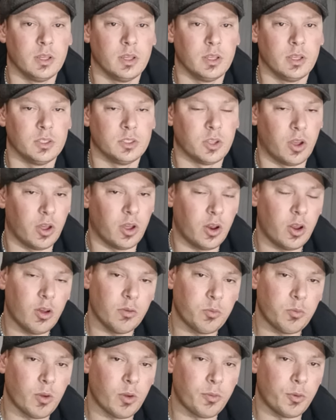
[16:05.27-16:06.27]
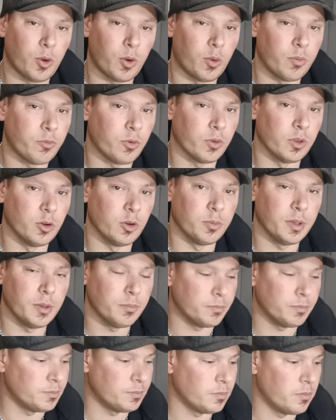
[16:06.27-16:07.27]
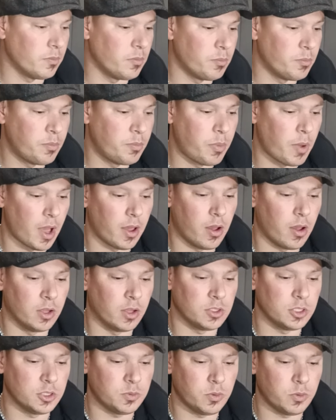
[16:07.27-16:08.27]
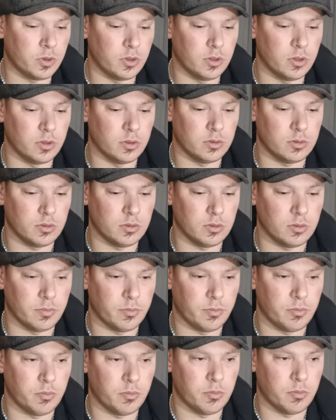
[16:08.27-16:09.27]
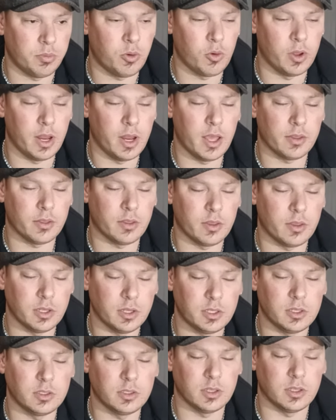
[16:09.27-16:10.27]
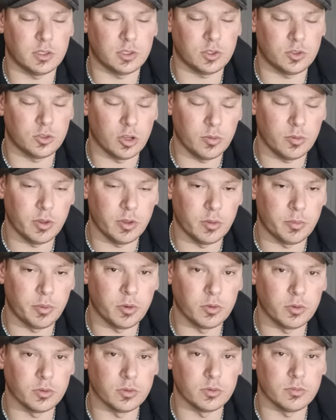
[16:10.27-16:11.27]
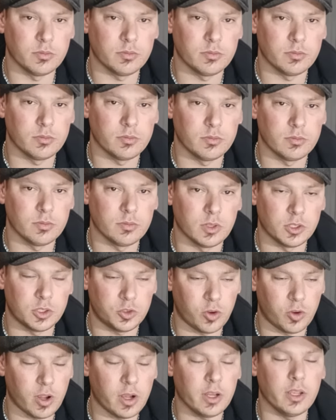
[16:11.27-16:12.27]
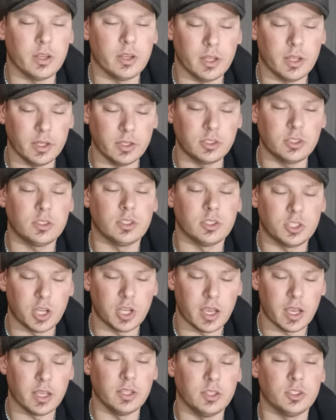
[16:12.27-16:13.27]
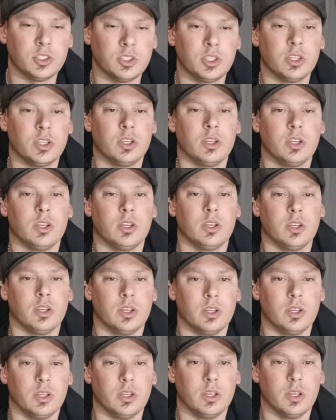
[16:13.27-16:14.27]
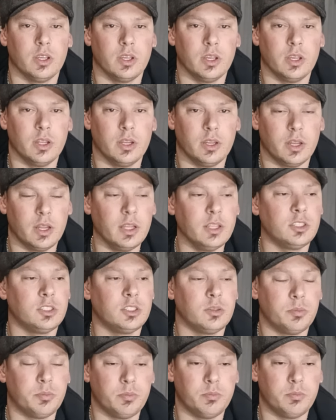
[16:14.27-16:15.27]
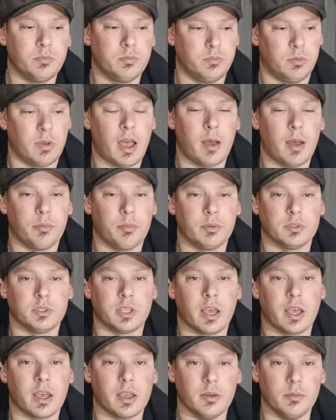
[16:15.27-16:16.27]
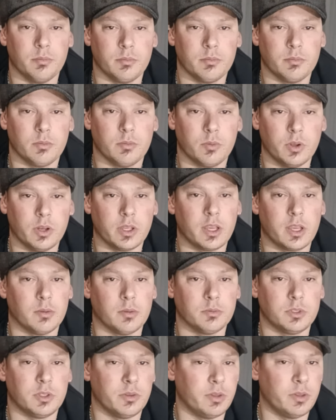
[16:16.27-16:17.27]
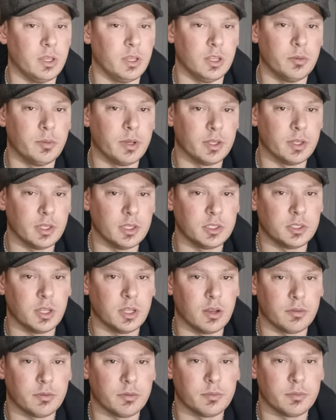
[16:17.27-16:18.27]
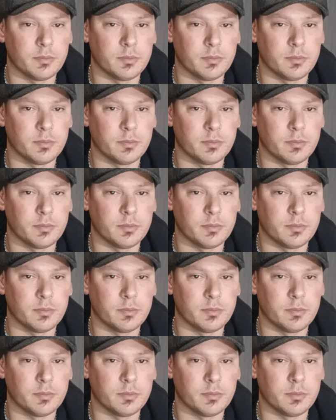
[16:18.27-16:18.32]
So I know I've waffled on for a little bit, but I just want to point out that this is extremely important. Australia needs to change. It needs to upwards game when it comes to thinking about this stuff.